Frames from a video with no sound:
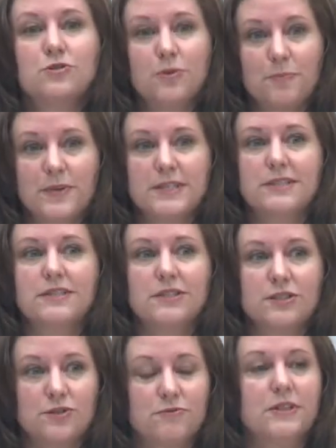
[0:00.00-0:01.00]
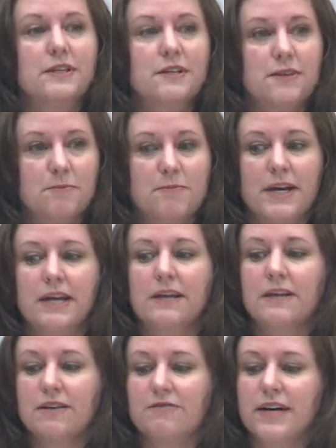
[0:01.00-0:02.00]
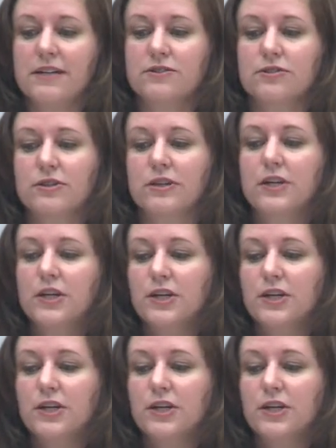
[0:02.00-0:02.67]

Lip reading: So business is really the main advisor.